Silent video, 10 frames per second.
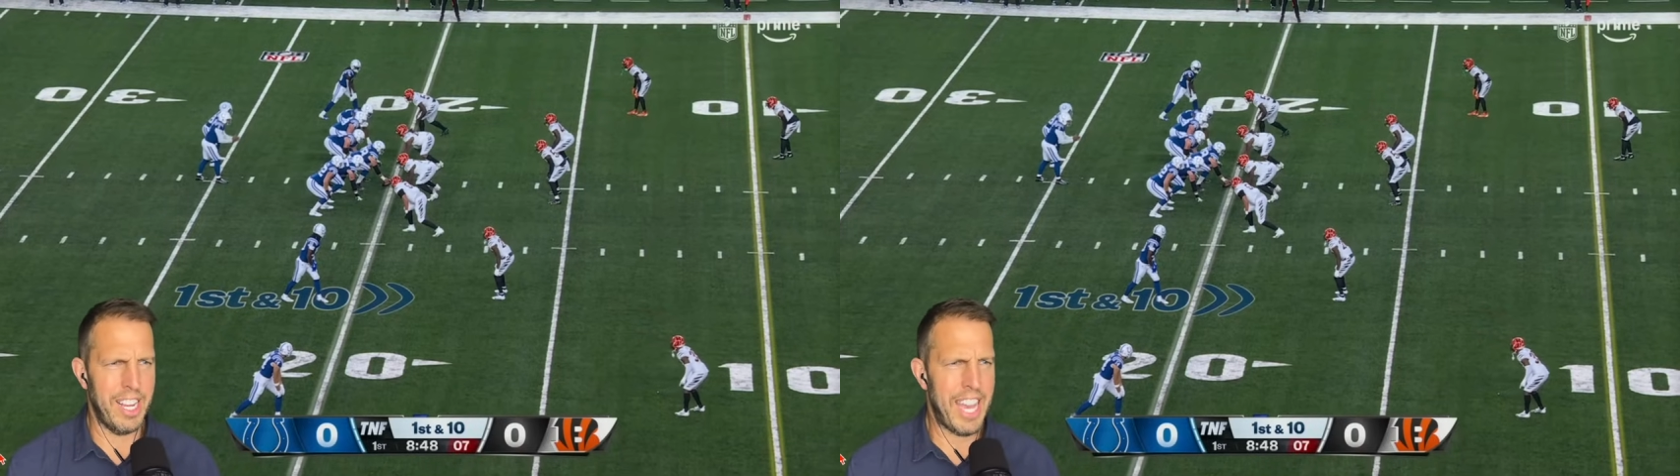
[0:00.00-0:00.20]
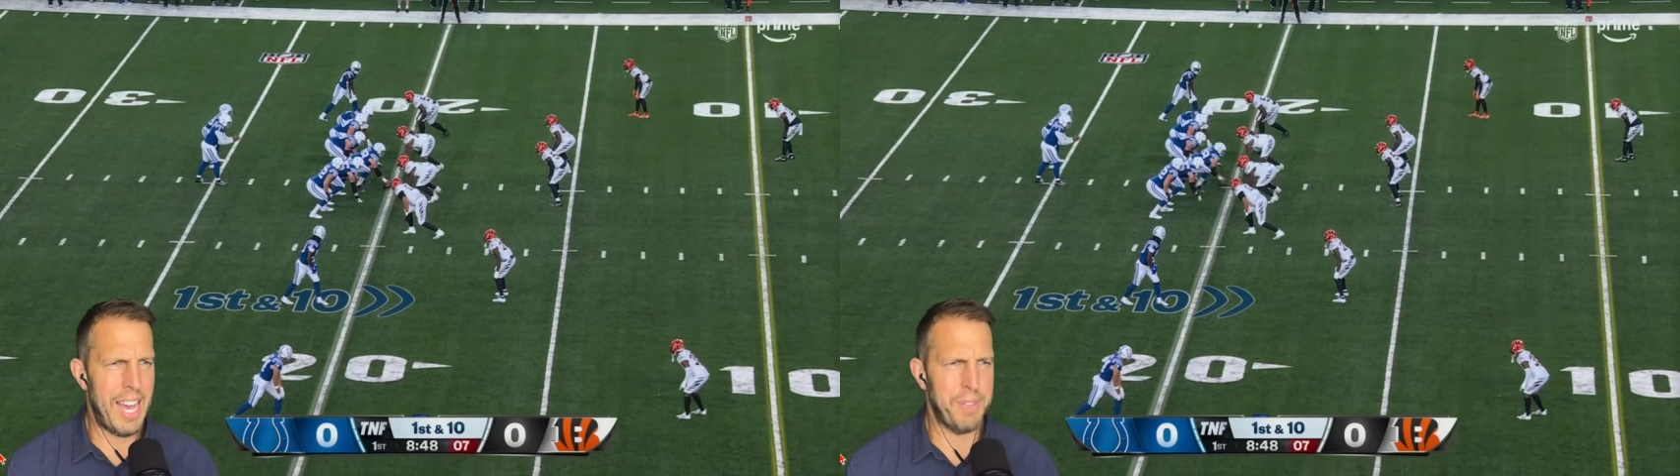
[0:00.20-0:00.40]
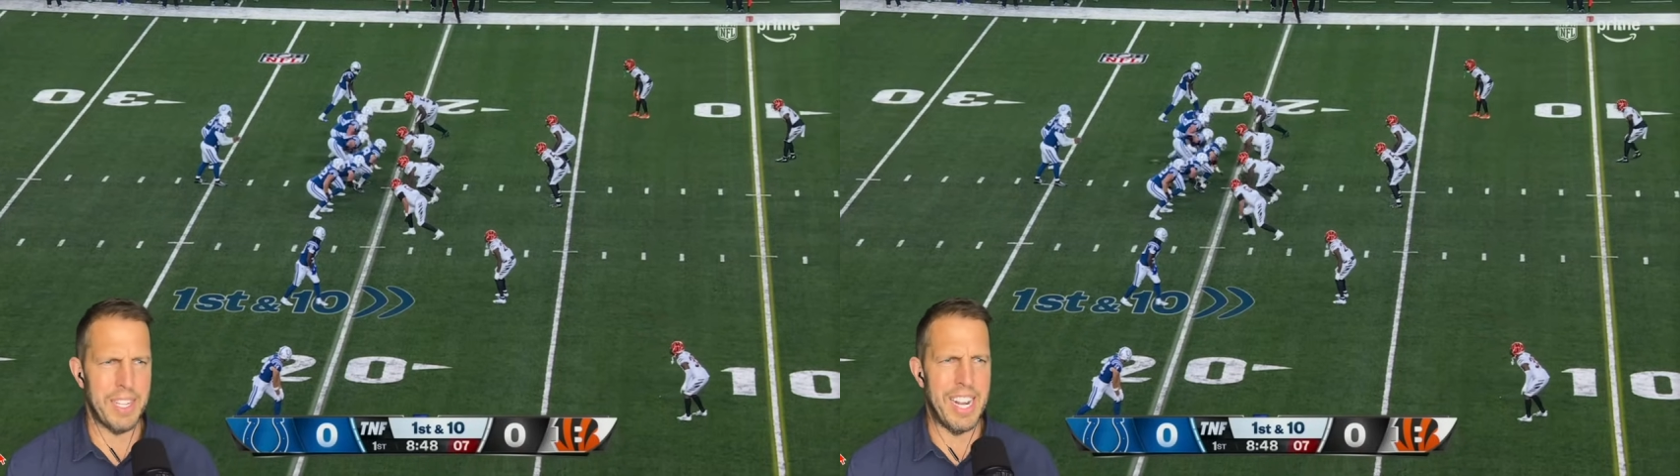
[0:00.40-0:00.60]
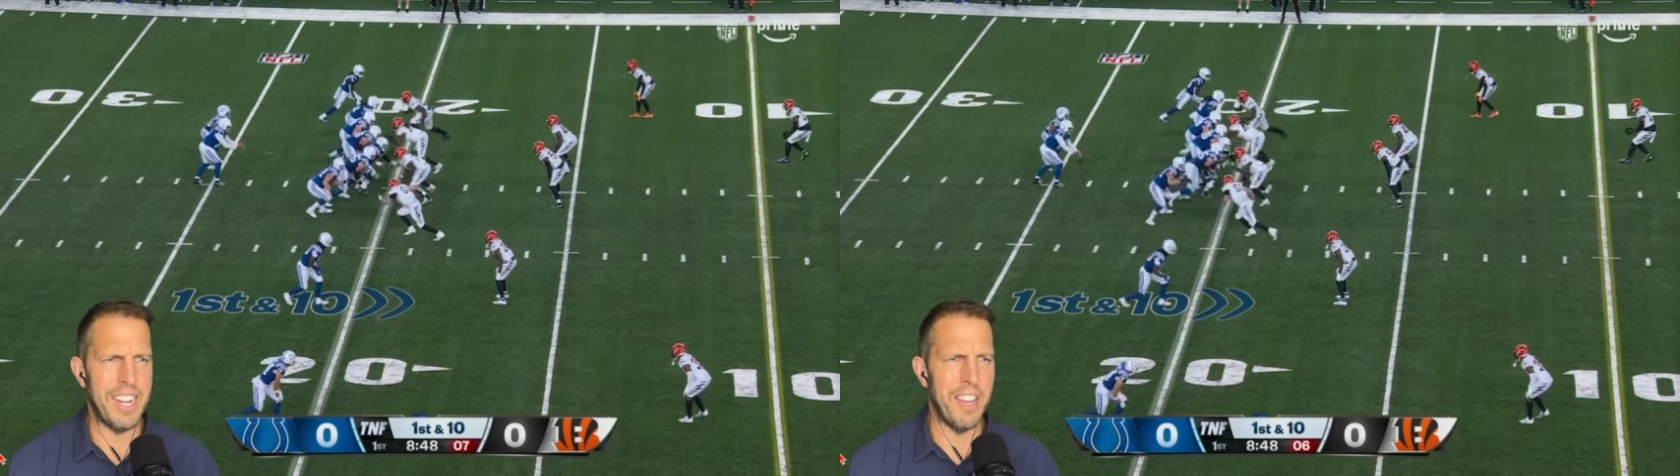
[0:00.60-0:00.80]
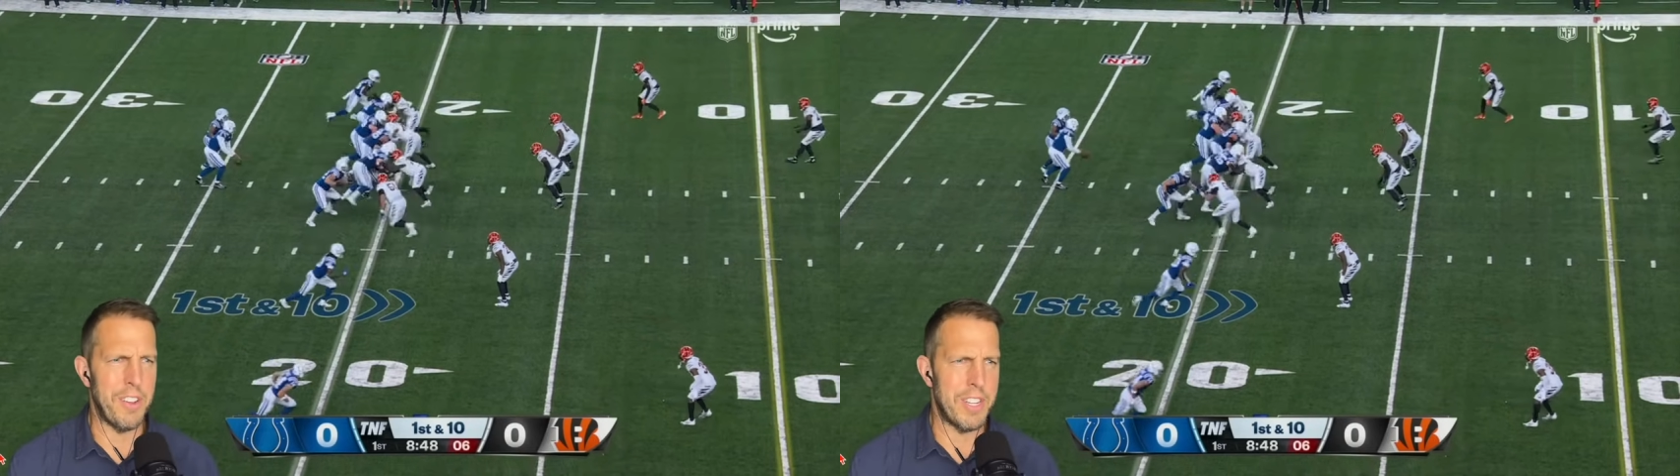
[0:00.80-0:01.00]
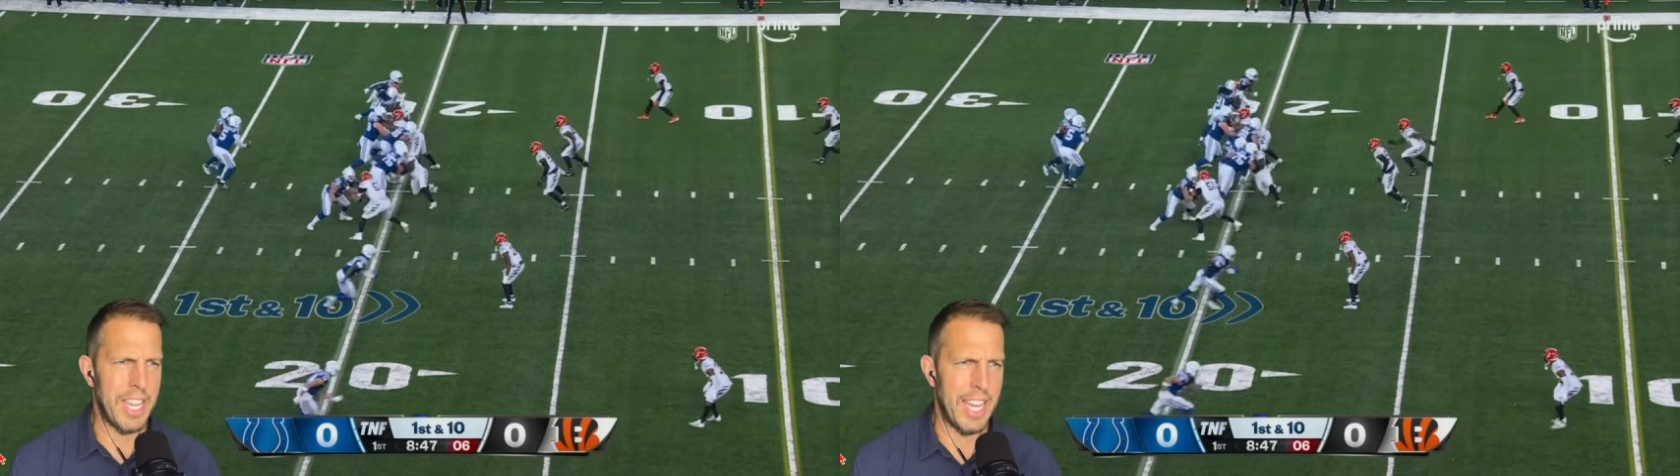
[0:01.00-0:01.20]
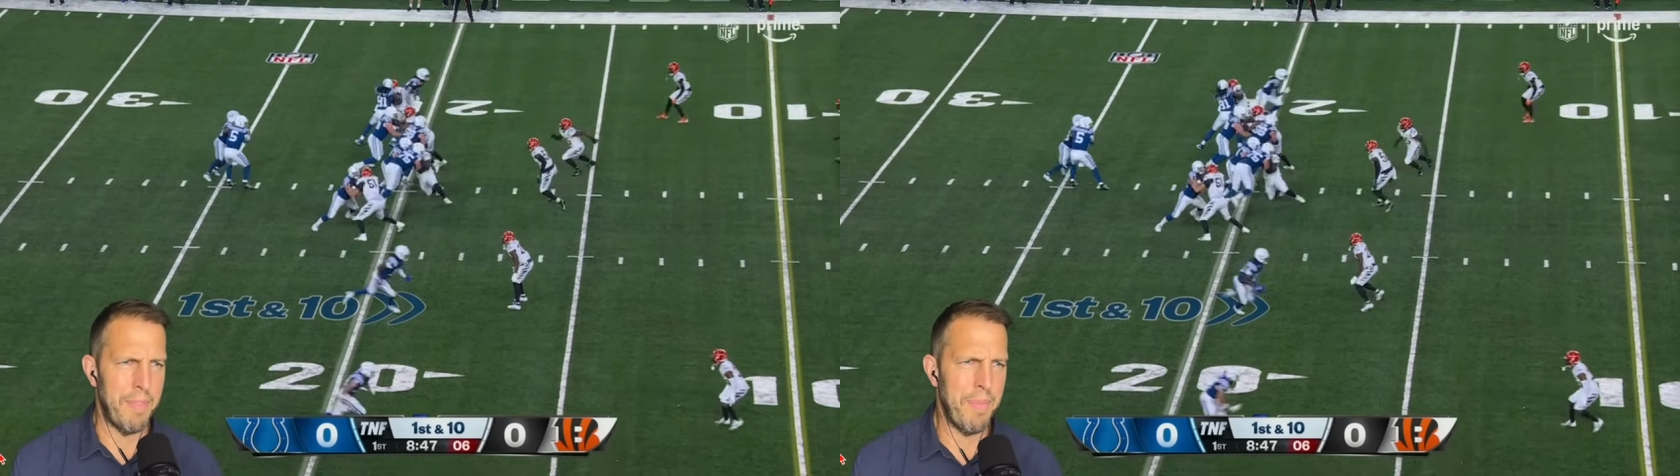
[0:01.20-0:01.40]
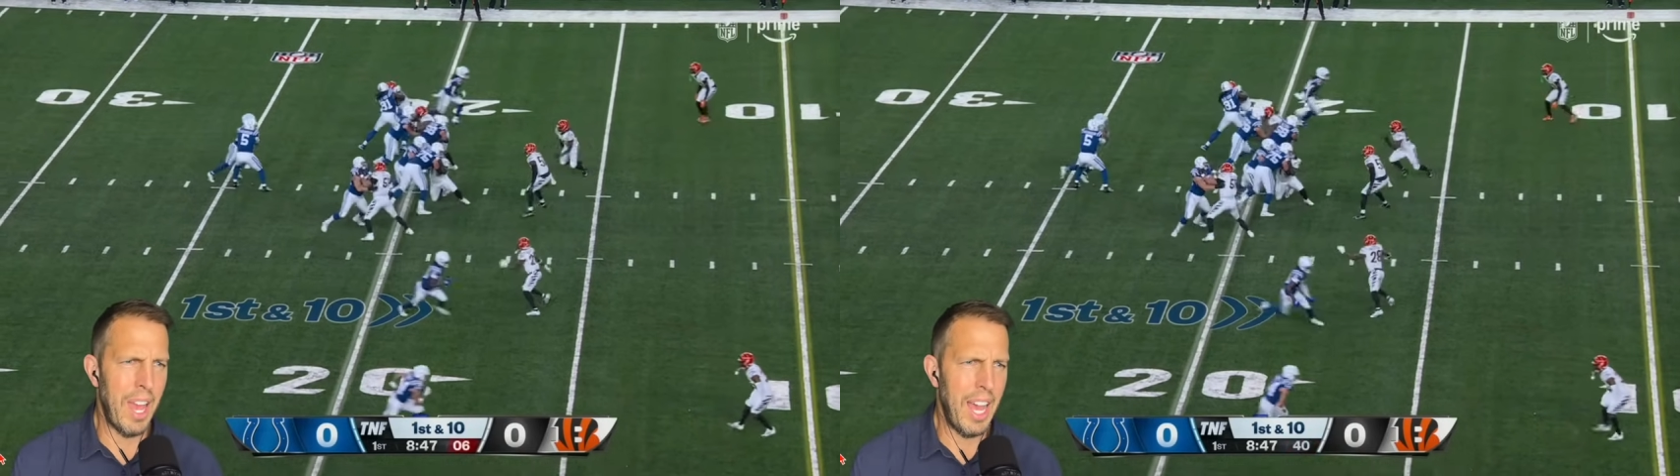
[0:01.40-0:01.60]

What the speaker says: caps than any other team.